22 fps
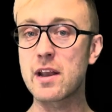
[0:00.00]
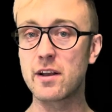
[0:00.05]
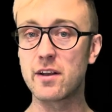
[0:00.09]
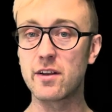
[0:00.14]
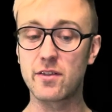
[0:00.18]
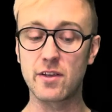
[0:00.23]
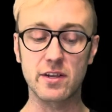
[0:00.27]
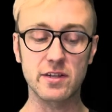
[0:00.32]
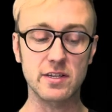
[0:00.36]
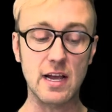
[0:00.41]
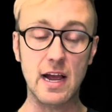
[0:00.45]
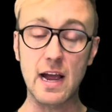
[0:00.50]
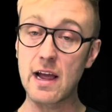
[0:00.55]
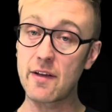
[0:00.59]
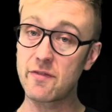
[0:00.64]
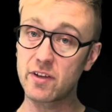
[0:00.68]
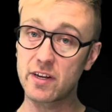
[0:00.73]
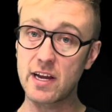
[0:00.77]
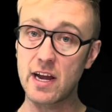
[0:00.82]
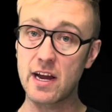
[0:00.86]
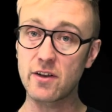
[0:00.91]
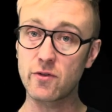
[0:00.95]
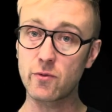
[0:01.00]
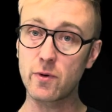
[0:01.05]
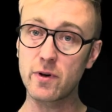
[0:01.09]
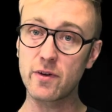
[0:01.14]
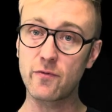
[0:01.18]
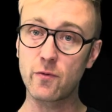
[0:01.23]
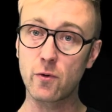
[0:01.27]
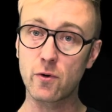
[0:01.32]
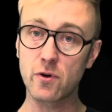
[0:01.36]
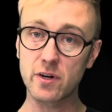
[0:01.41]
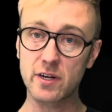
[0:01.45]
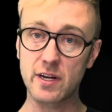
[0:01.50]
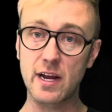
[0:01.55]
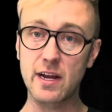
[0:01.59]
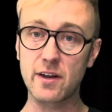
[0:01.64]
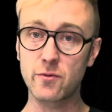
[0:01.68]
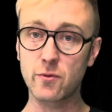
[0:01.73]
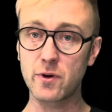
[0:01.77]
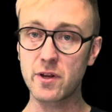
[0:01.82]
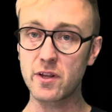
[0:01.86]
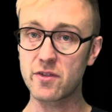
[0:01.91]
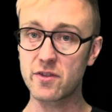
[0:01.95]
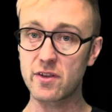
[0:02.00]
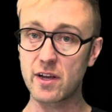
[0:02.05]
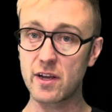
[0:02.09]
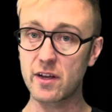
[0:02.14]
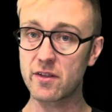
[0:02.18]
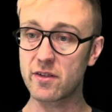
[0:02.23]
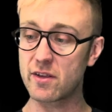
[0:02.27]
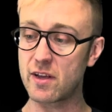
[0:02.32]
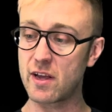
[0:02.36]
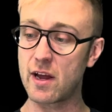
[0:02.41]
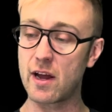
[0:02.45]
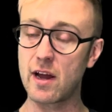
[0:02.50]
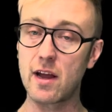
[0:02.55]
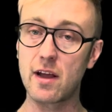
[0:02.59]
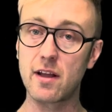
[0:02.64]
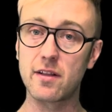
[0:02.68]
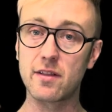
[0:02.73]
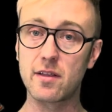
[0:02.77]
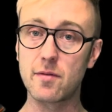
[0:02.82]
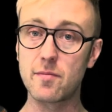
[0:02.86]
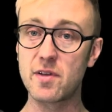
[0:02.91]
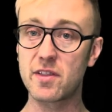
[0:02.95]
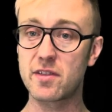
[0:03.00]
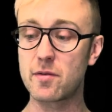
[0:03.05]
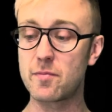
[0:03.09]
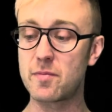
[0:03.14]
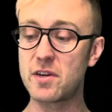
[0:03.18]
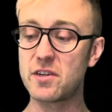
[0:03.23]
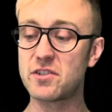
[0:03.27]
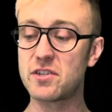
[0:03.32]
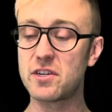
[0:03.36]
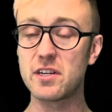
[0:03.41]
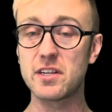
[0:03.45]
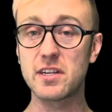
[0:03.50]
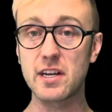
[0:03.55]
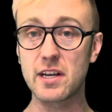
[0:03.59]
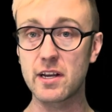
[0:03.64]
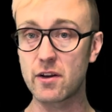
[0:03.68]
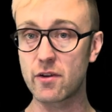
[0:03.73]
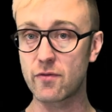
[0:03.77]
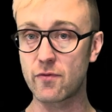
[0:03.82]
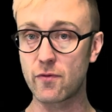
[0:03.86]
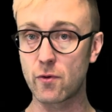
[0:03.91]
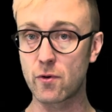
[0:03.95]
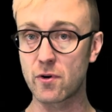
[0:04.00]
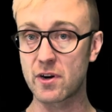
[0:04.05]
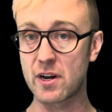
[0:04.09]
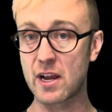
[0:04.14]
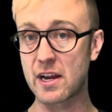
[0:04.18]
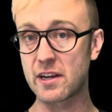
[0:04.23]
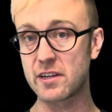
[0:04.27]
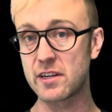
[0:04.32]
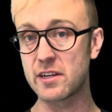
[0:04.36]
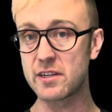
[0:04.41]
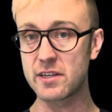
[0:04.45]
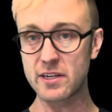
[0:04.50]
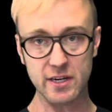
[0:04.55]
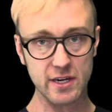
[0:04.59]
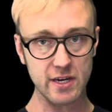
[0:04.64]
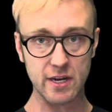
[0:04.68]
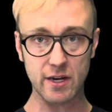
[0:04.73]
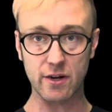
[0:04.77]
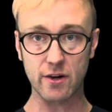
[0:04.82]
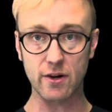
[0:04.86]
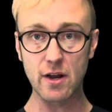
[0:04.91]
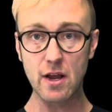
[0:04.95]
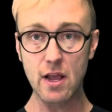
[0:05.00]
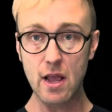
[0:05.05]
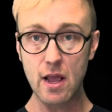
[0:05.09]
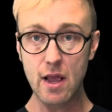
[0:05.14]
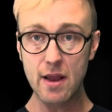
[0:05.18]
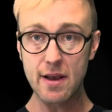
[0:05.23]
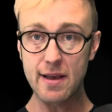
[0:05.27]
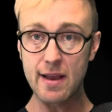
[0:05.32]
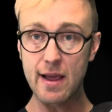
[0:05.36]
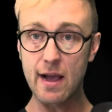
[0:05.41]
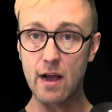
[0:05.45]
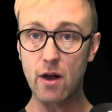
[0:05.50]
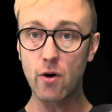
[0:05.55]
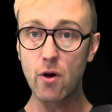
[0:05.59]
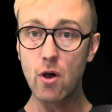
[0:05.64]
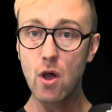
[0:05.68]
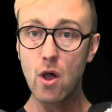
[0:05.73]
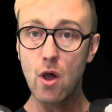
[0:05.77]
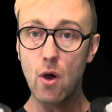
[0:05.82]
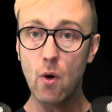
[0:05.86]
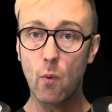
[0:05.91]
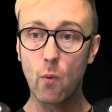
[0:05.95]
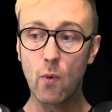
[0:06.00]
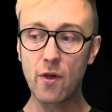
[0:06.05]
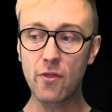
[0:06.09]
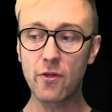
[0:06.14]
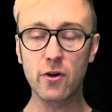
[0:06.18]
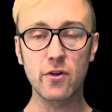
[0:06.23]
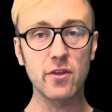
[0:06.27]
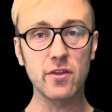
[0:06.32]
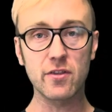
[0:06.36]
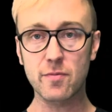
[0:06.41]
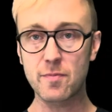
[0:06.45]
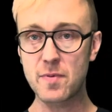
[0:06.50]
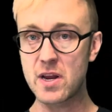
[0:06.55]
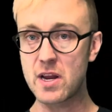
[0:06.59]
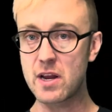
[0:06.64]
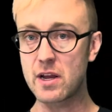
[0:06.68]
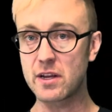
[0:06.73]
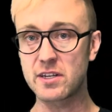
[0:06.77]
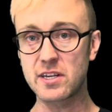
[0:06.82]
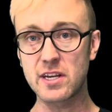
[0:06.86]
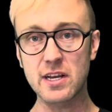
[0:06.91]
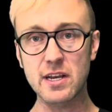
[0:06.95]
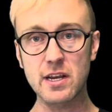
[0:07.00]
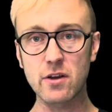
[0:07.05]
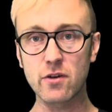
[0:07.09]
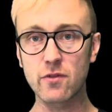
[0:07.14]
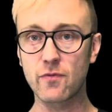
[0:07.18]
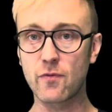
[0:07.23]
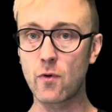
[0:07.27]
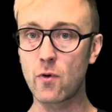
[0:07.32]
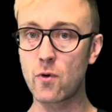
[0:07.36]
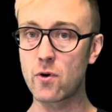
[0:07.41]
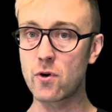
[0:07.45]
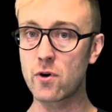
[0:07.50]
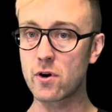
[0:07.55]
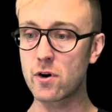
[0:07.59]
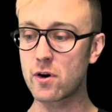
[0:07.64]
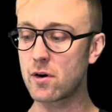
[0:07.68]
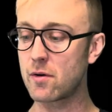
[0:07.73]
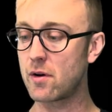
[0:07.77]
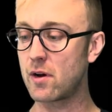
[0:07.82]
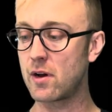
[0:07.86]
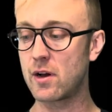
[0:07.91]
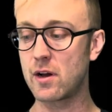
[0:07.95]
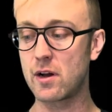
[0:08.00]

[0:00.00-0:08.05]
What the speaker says: into this. I have the K24, K26, and the Mitsubishi TD04 19T here. Now, whether this be a TD04,